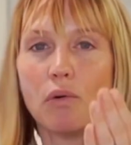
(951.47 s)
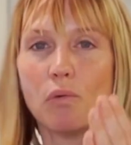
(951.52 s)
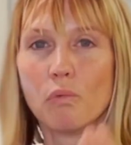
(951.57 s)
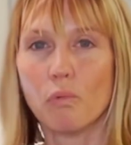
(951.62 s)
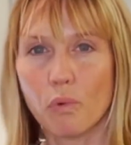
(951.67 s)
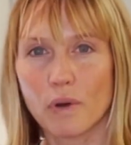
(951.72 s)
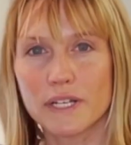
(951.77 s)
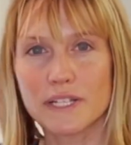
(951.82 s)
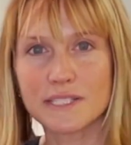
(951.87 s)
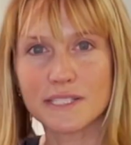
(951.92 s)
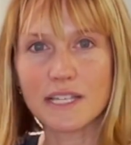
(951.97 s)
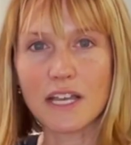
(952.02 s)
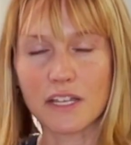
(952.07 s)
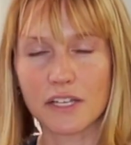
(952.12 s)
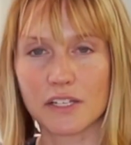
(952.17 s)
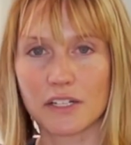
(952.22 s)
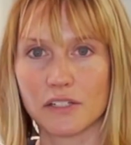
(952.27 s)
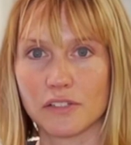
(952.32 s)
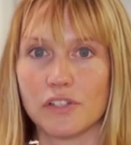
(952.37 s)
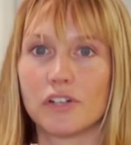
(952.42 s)
what is that
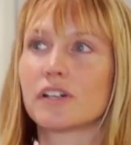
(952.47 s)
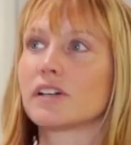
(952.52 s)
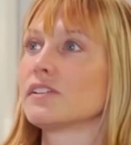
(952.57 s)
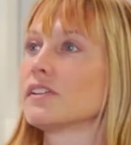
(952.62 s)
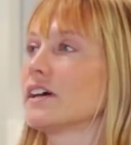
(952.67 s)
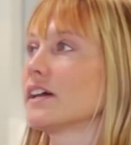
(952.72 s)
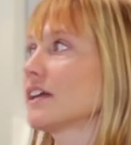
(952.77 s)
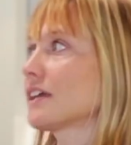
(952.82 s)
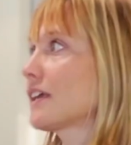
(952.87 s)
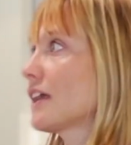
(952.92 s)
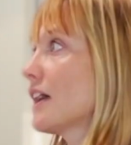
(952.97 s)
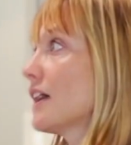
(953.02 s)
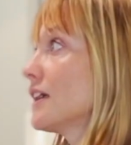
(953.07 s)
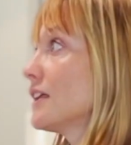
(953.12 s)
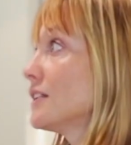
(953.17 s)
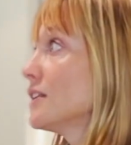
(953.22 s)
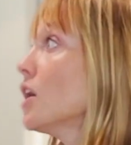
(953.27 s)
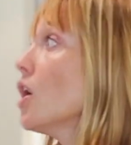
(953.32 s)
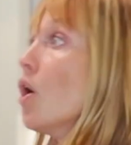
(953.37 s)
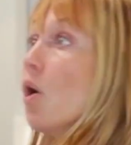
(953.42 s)
going to look like?
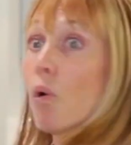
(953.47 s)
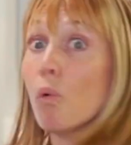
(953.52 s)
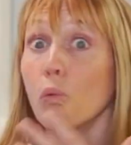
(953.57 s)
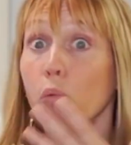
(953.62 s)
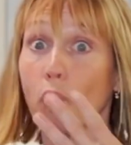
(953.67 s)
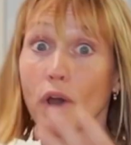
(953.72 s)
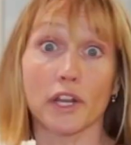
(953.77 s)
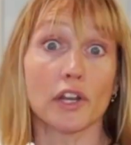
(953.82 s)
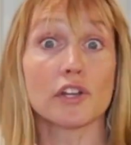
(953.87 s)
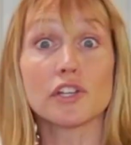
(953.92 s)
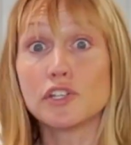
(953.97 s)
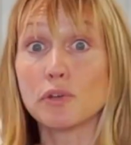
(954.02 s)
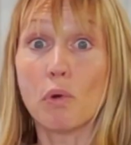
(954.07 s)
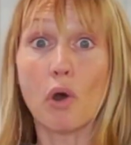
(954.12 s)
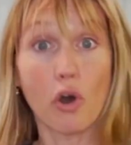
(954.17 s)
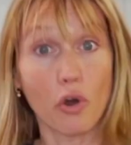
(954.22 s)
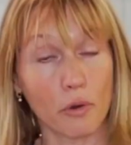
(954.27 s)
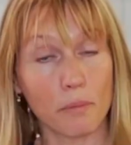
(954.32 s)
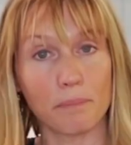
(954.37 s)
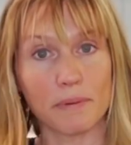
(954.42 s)
And what are you
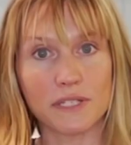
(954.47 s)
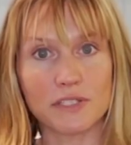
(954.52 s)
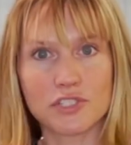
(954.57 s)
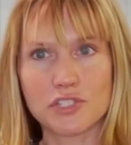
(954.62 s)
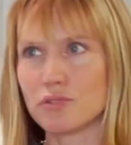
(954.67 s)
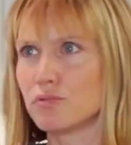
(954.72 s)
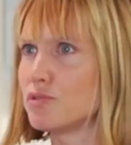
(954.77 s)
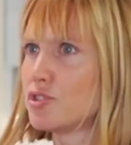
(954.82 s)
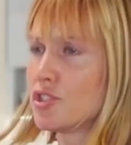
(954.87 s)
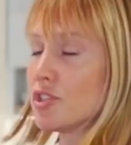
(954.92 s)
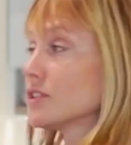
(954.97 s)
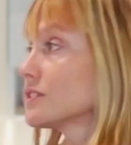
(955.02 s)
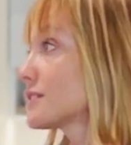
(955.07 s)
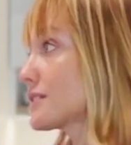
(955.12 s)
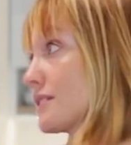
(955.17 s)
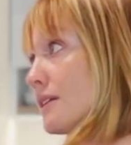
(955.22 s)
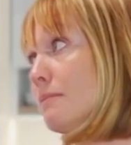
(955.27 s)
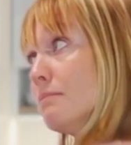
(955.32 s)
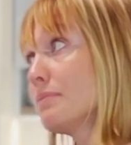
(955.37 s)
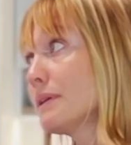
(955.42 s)
open to?
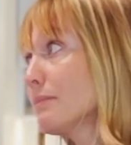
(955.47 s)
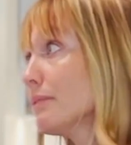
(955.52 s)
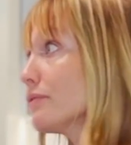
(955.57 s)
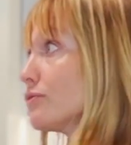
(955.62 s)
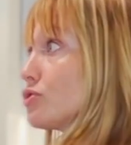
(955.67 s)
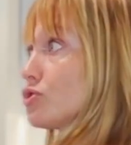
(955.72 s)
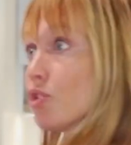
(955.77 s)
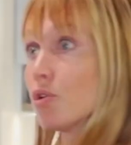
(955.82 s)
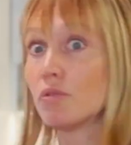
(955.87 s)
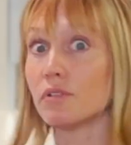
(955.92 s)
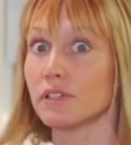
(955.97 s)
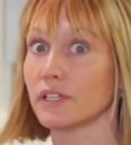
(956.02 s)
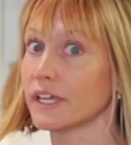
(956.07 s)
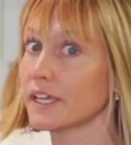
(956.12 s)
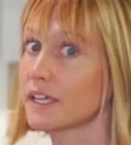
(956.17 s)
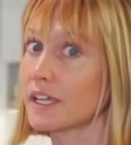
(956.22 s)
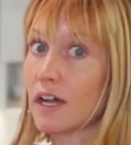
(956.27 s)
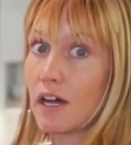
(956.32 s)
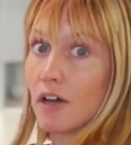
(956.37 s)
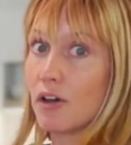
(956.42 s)
Some people don't
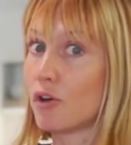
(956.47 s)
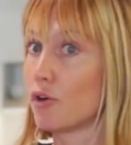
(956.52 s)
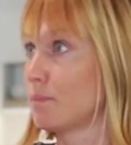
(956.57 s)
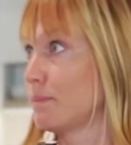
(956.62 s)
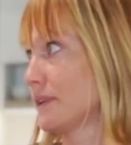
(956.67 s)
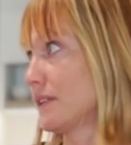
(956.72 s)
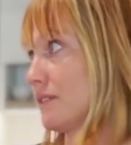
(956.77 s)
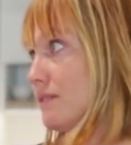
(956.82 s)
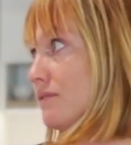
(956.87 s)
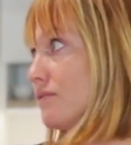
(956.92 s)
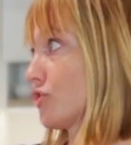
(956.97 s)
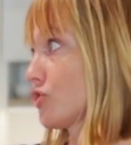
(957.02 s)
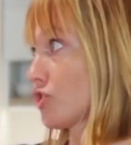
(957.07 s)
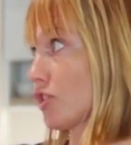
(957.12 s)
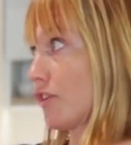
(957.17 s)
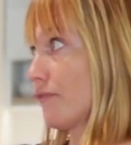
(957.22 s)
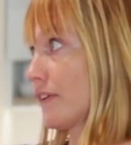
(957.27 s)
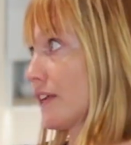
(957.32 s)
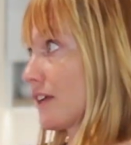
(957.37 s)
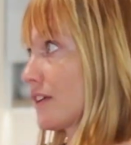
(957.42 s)
like open
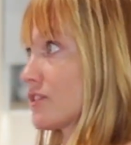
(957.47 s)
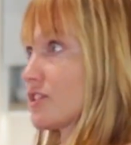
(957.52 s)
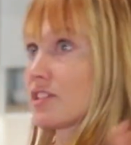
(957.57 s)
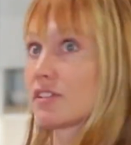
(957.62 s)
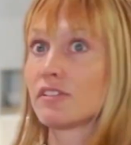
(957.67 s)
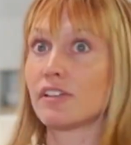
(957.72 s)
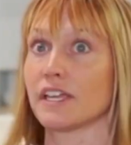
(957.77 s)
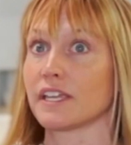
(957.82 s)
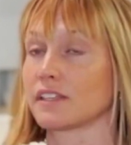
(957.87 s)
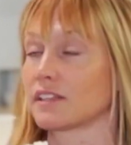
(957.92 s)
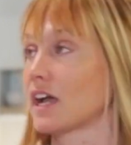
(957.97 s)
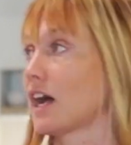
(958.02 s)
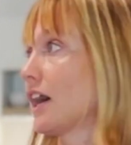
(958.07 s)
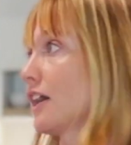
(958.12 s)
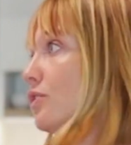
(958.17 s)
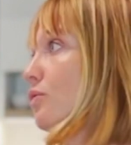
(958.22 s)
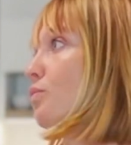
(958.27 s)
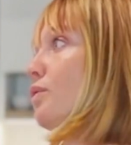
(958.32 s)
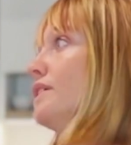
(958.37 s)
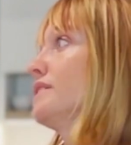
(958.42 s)
shelving because they're like, I
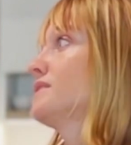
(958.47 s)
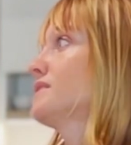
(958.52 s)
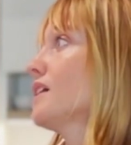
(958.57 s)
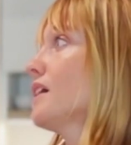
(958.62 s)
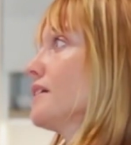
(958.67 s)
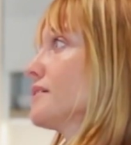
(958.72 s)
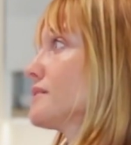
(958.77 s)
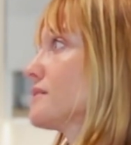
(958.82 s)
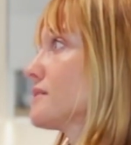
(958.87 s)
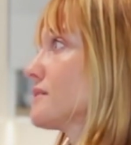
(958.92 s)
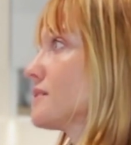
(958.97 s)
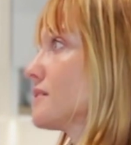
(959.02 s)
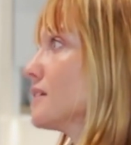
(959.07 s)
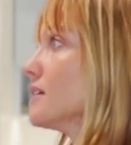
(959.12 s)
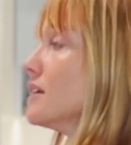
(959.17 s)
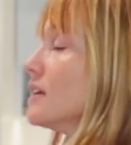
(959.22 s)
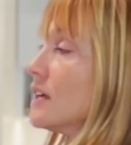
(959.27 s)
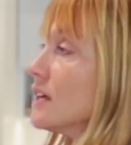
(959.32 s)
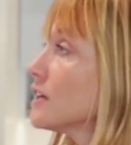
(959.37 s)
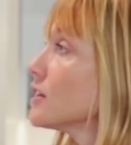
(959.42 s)
don't want dust.
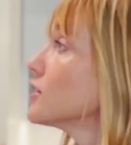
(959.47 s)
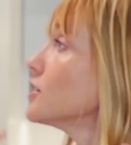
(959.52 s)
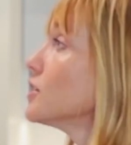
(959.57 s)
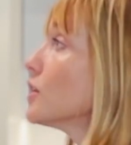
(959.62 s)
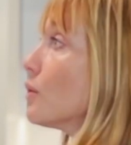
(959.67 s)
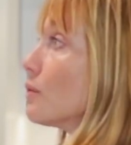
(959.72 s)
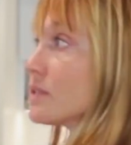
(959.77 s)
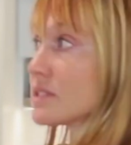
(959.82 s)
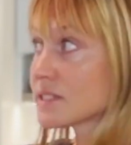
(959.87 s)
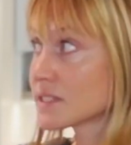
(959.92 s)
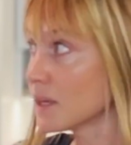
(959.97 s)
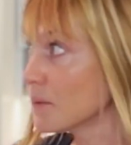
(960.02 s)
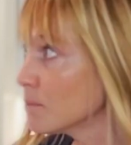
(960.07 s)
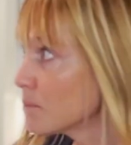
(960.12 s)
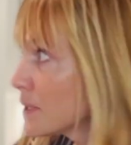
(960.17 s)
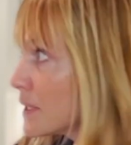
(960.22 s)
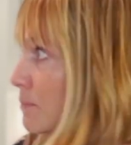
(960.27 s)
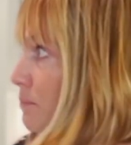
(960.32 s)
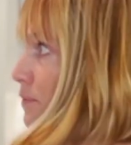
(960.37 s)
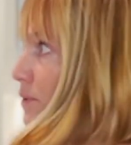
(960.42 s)
Some
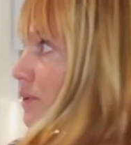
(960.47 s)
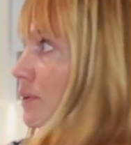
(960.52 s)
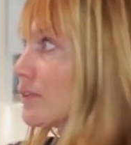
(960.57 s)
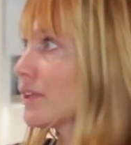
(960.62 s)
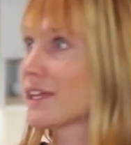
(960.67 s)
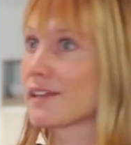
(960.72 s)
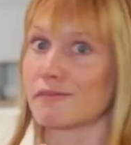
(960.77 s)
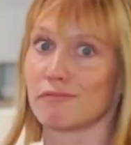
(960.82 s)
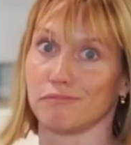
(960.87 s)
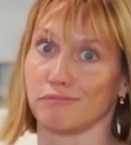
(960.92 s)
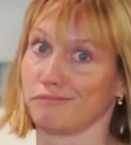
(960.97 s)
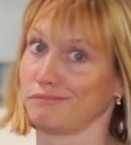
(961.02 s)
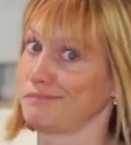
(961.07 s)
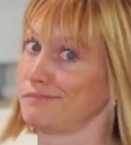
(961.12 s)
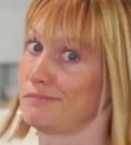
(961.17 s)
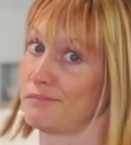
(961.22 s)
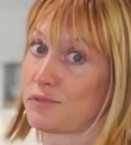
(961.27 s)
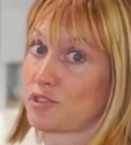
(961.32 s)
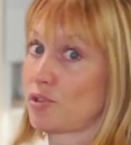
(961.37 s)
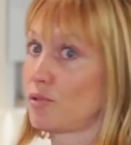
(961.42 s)
people are like
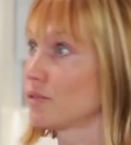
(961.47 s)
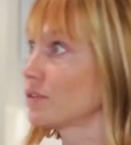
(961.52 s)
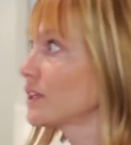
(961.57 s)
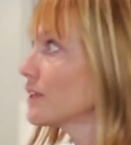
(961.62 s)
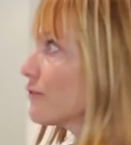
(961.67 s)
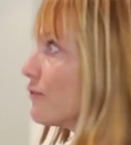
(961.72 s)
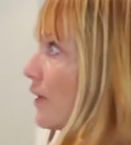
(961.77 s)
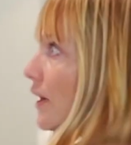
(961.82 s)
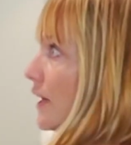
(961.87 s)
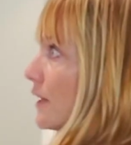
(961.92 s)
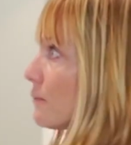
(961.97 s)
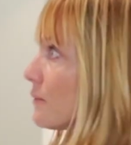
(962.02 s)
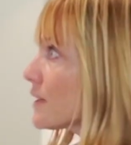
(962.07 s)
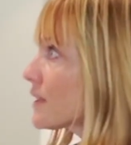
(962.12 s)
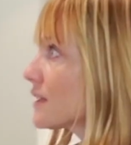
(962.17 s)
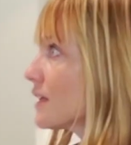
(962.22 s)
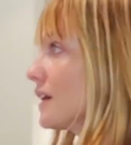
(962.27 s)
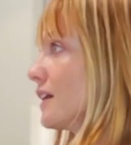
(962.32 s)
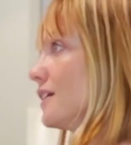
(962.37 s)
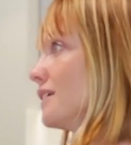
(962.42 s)
totally fine
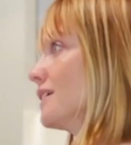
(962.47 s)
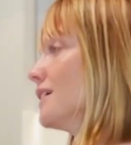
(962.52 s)
with it.